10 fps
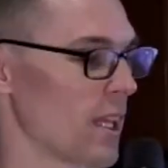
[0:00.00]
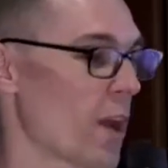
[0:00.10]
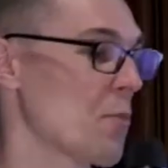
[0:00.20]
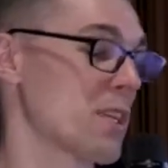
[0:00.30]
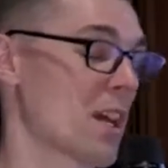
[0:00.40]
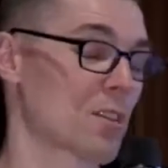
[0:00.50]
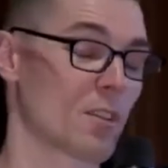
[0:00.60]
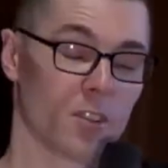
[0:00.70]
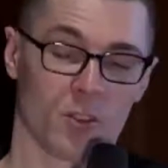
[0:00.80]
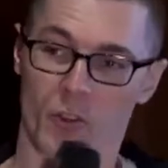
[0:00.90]
that was
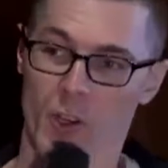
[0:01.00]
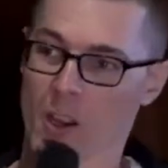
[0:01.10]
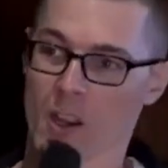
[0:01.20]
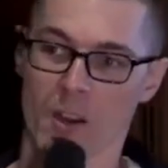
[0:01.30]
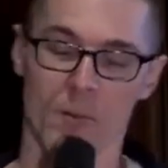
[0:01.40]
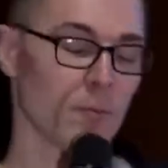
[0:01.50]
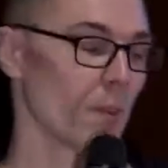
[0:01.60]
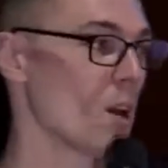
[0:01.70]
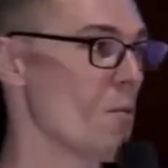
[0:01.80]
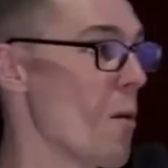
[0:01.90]
actually just for
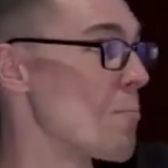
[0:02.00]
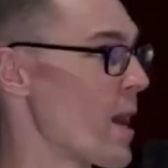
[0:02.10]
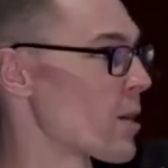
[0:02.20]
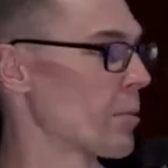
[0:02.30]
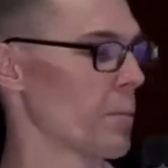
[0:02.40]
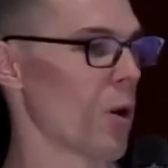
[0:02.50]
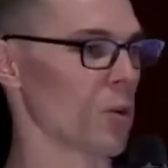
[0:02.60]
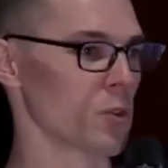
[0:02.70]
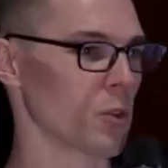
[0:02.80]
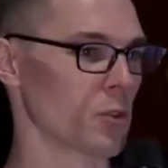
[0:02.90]
a meta
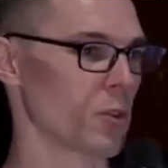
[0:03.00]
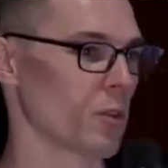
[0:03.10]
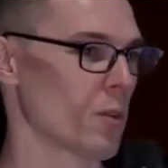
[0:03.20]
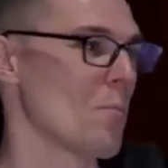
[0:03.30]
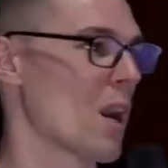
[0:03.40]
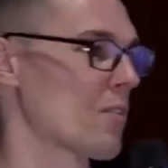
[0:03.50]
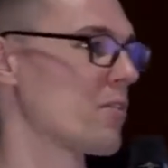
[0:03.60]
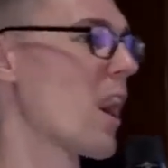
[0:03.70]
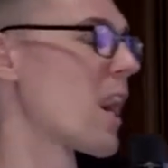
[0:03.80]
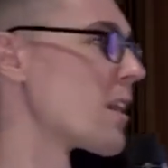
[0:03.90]
proposal to
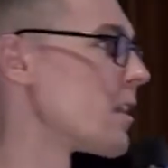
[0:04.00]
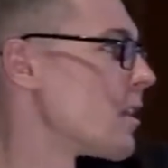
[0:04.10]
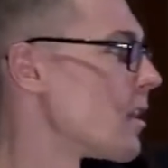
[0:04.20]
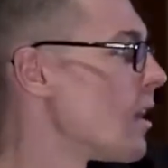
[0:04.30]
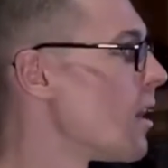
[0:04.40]
modify the